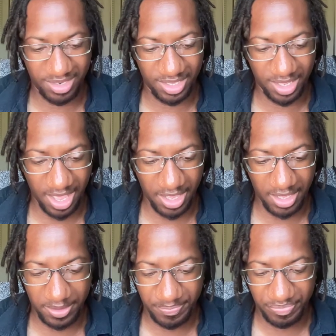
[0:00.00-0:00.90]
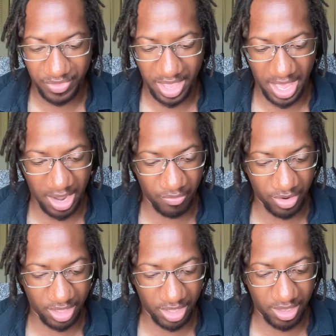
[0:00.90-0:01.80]
DA
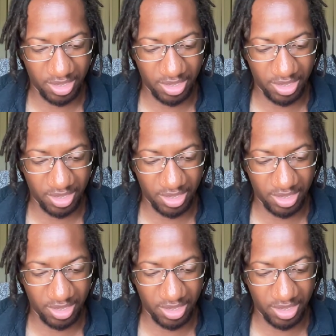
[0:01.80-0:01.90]
Eric